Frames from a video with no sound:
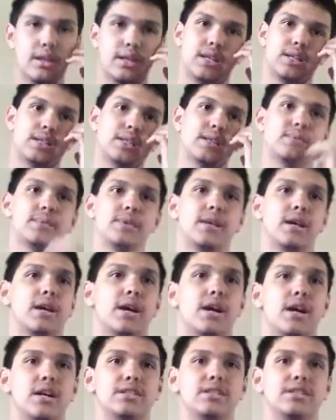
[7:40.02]
yeah, some of the
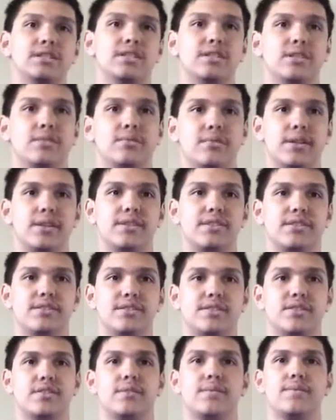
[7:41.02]
cautions in the
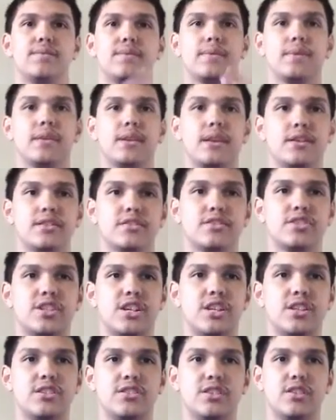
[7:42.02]
race
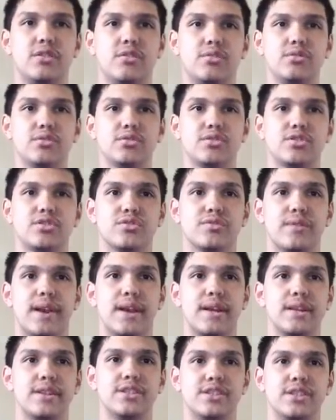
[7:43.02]
changed the whole
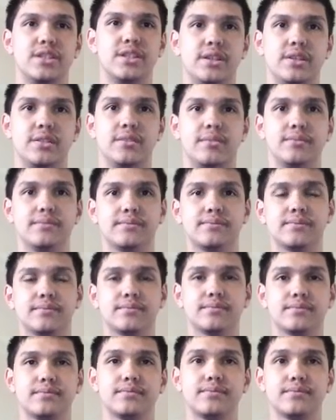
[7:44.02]
strategy.
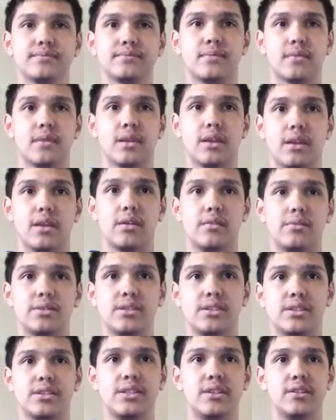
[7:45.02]
And
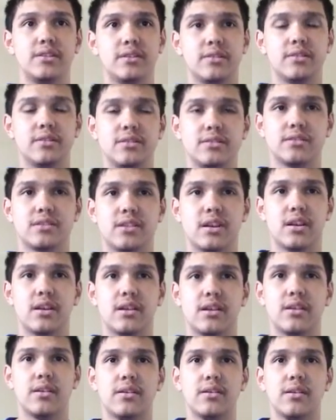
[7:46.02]
we
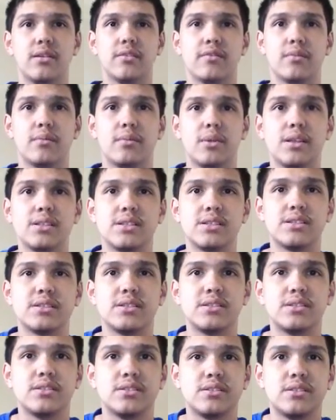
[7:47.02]
saw from what I've
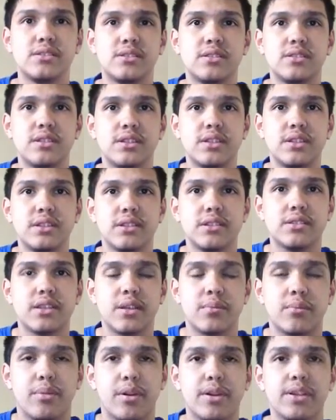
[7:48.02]
seen, looks
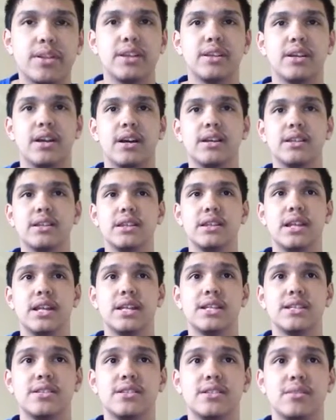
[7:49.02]
like Brendan Gaughan
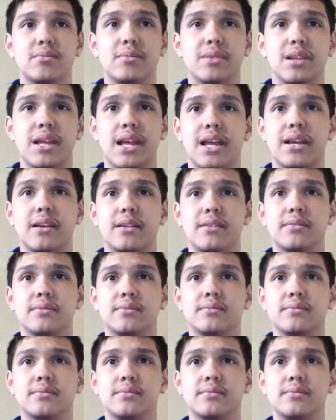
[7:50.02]
led some laps.